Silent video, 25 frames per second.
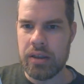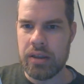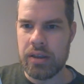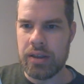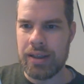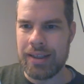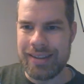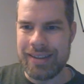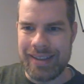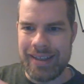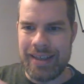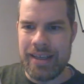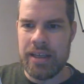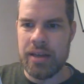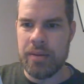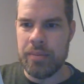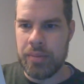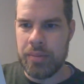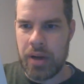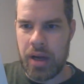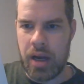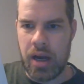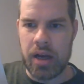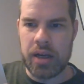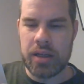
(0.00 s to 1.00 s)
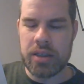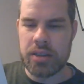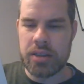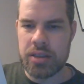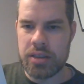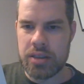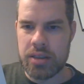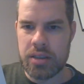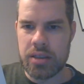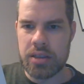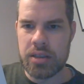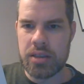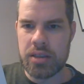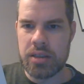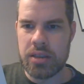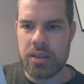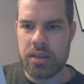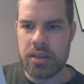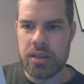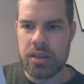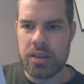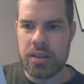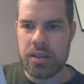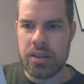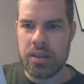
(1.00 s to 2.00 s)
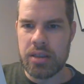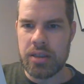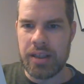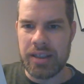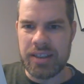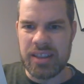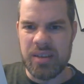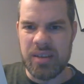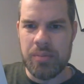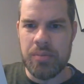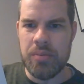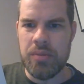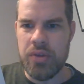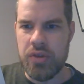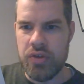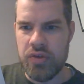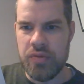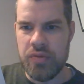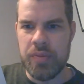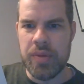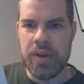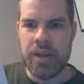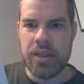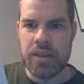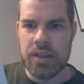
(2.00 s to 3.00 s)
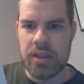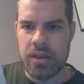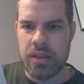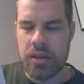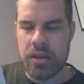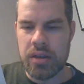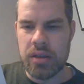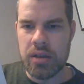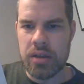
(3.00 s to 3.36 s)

like the hitbox, like the movement,